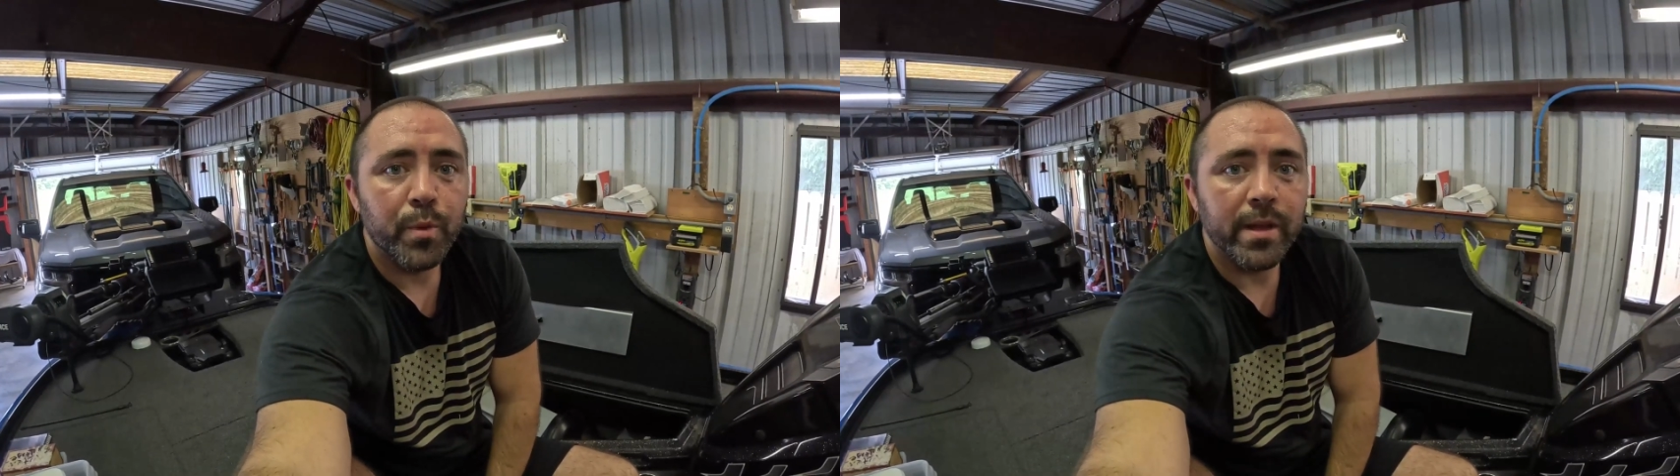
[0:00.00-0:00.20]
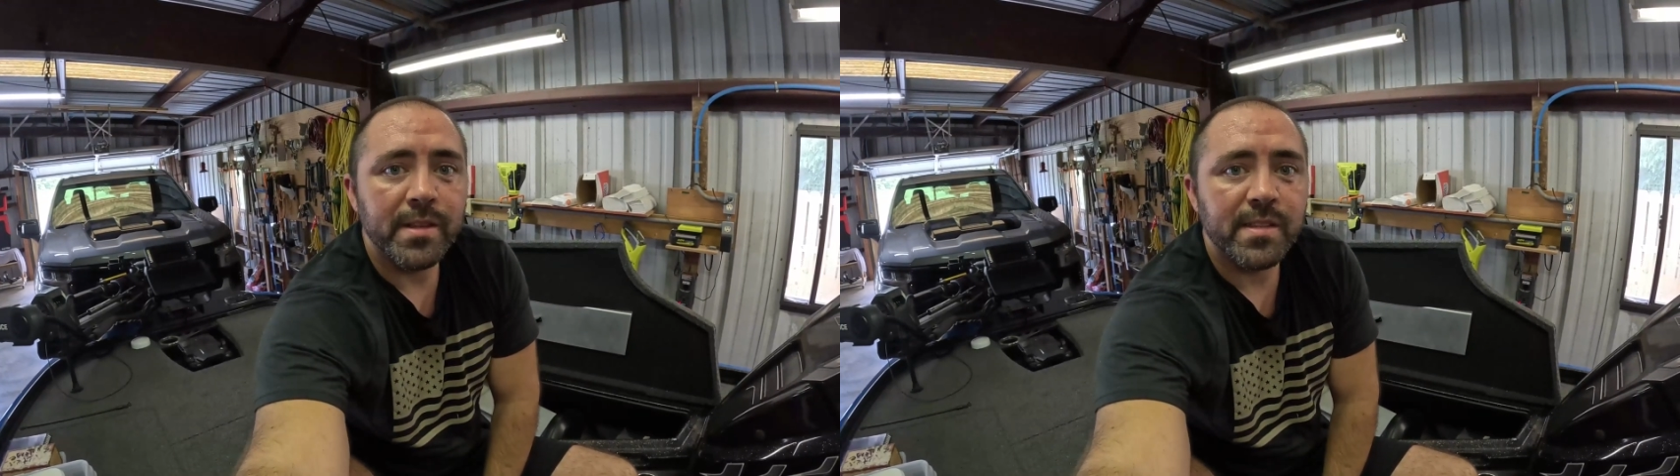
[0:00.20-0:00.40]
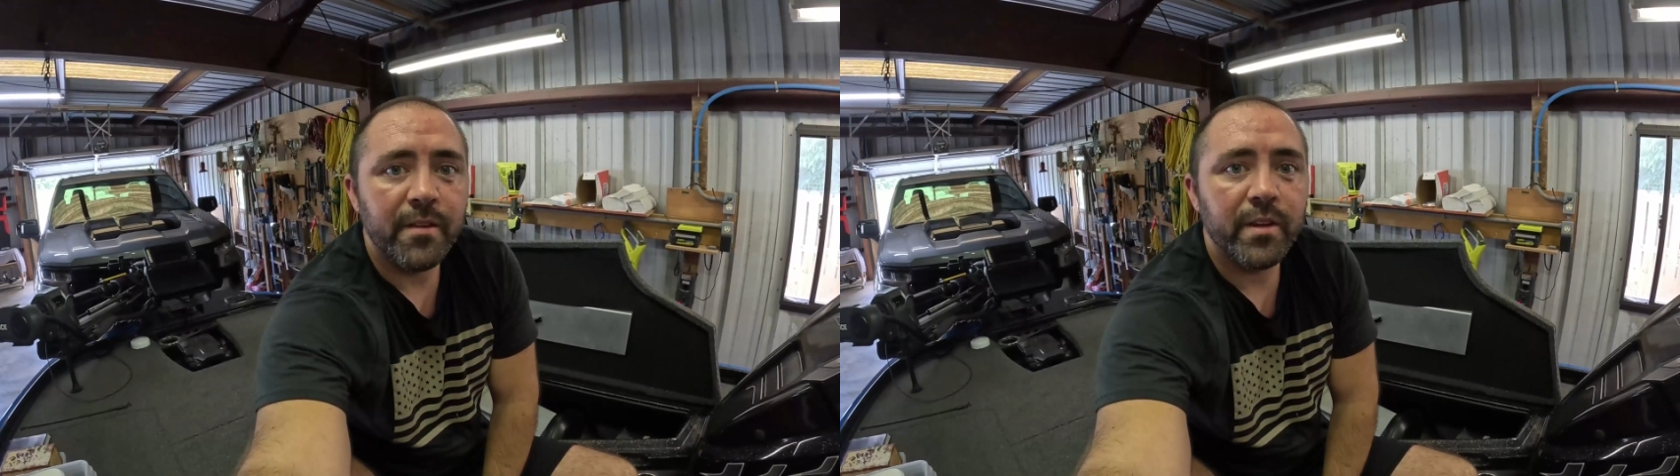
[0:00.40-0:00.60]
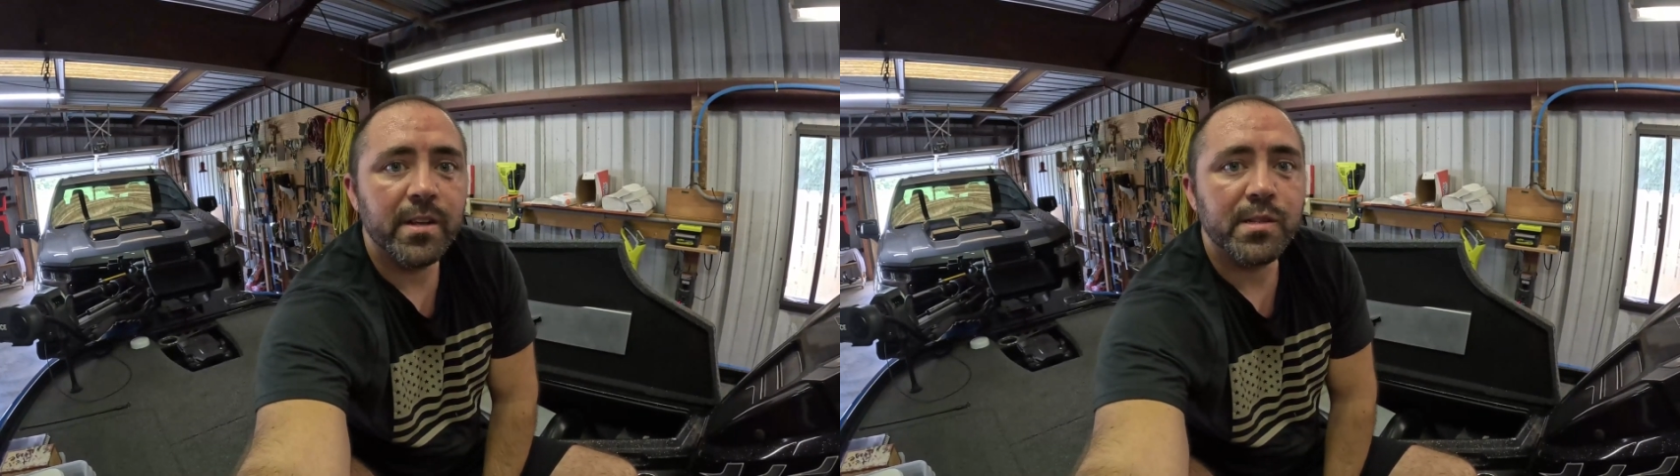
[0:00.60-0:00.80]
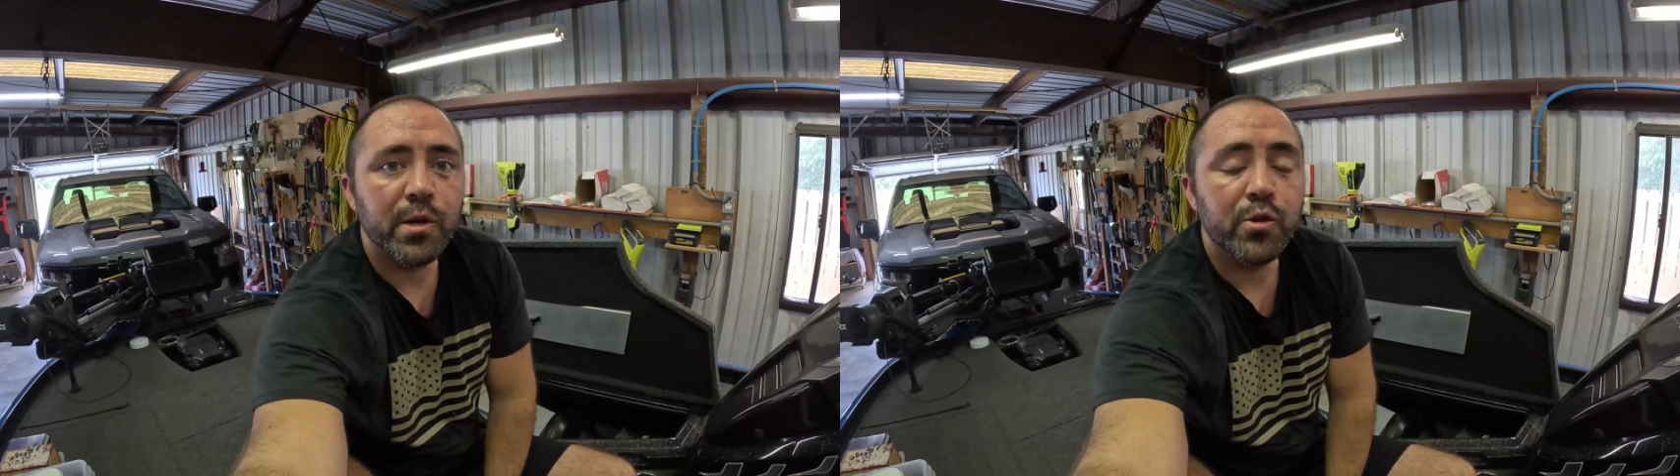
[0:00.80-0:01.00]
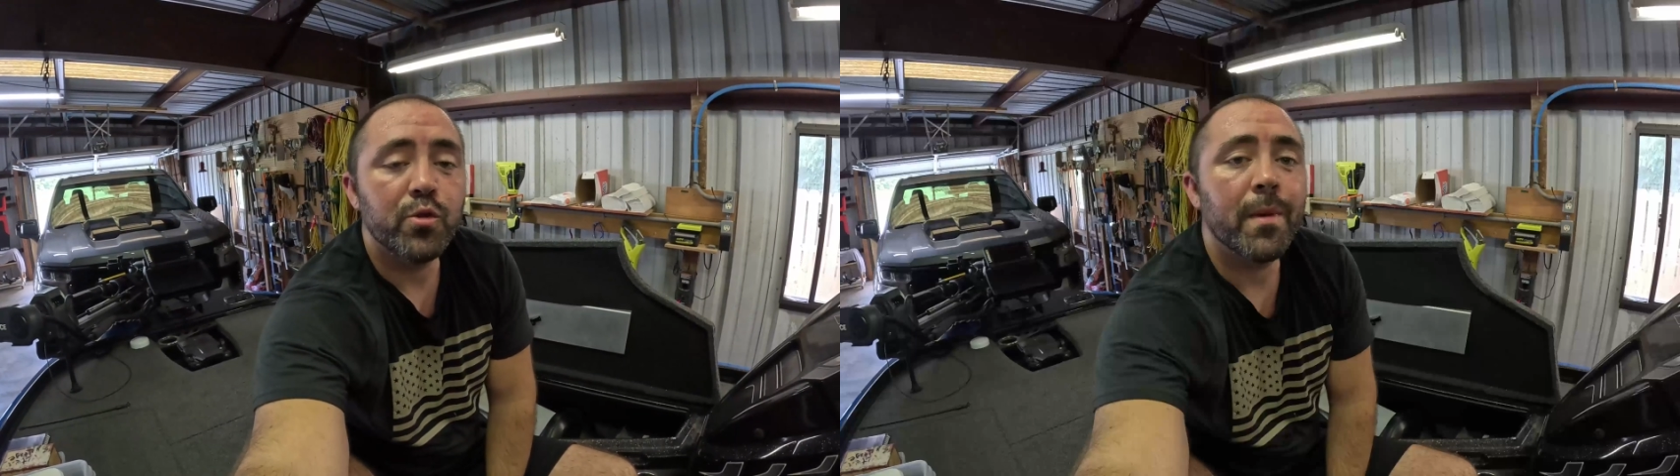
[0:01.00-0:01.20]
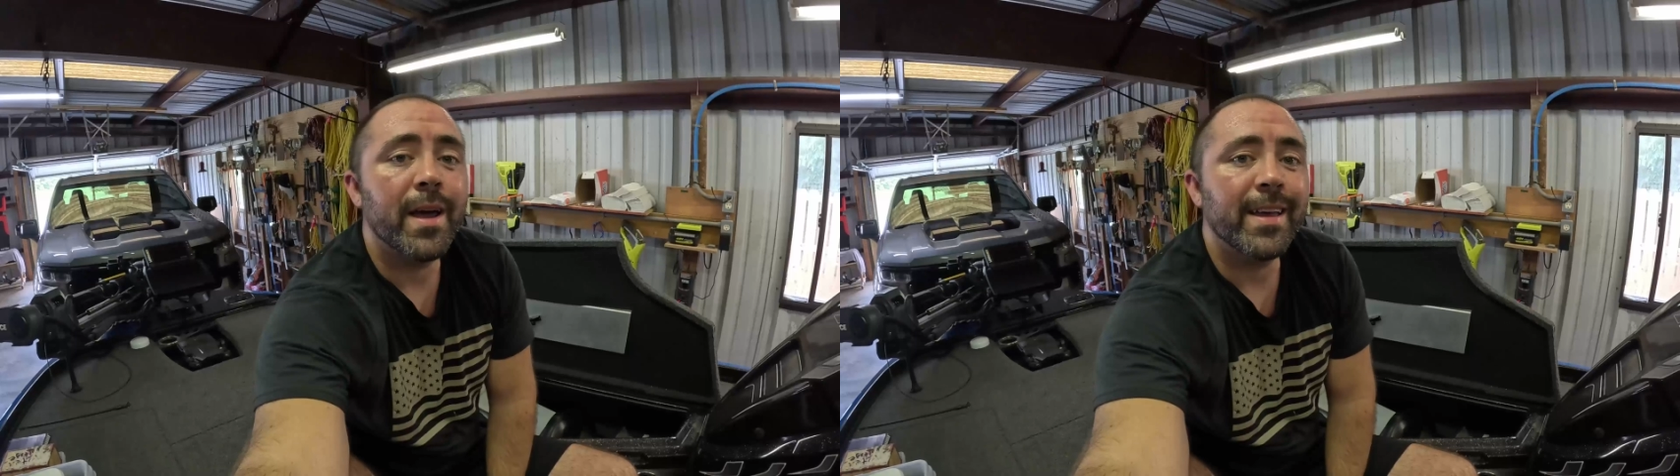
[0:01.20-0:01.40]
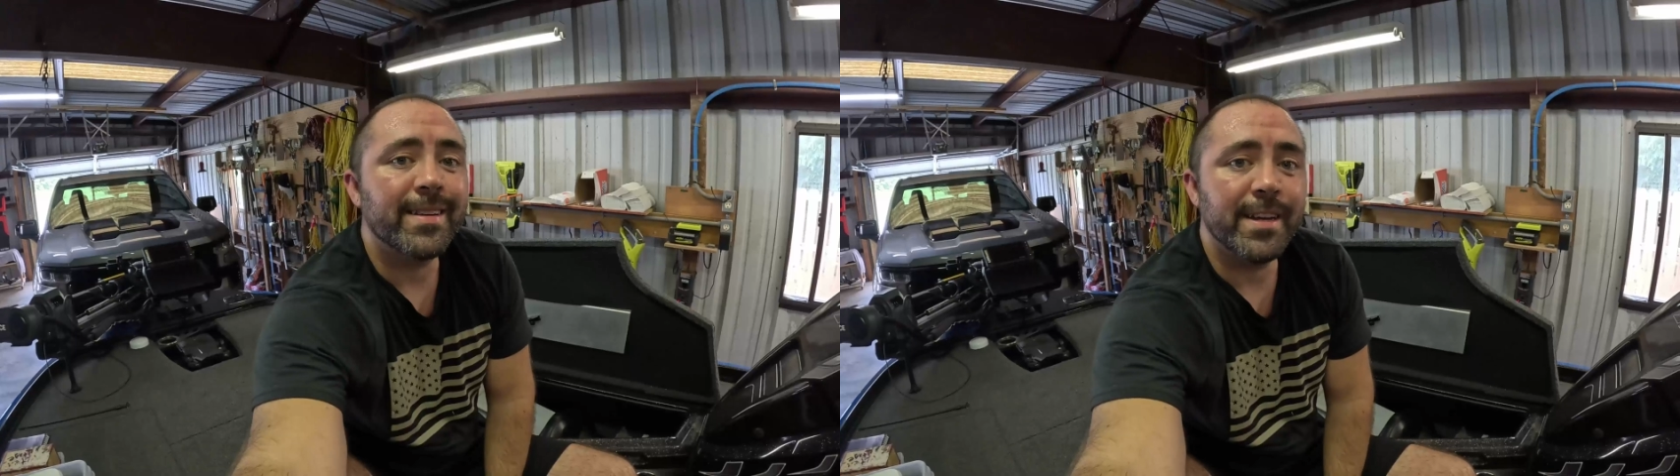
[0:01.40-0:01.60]
bring the safety concern to
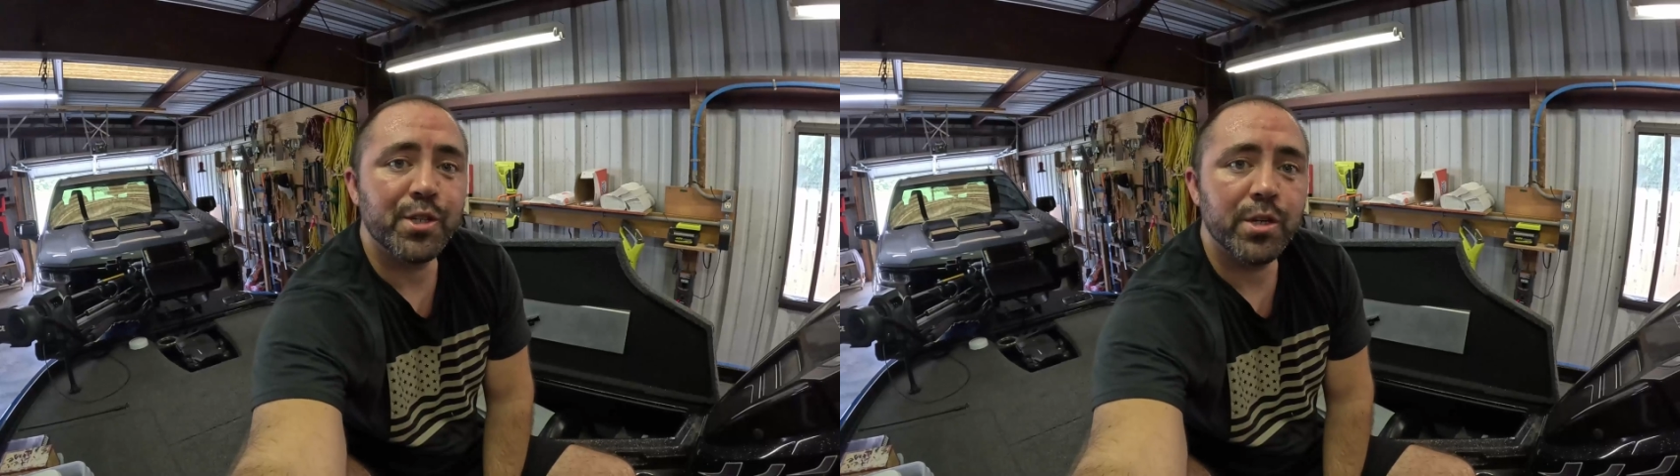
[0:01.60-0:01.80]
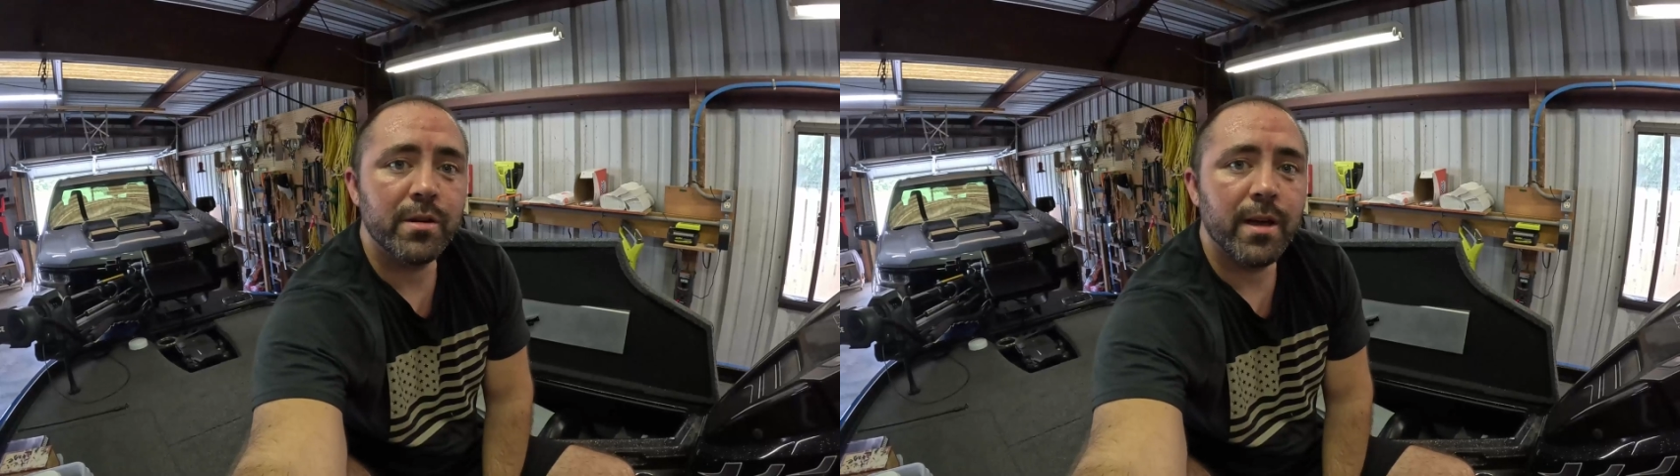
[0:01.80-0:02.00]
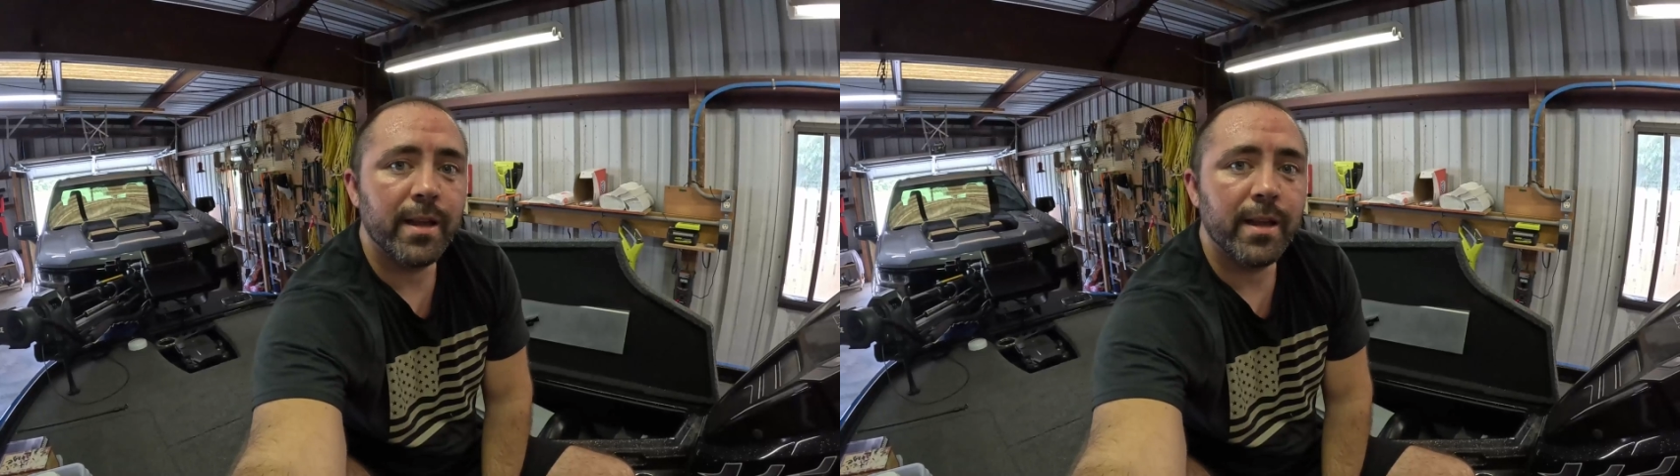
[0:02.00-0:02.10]
my attention.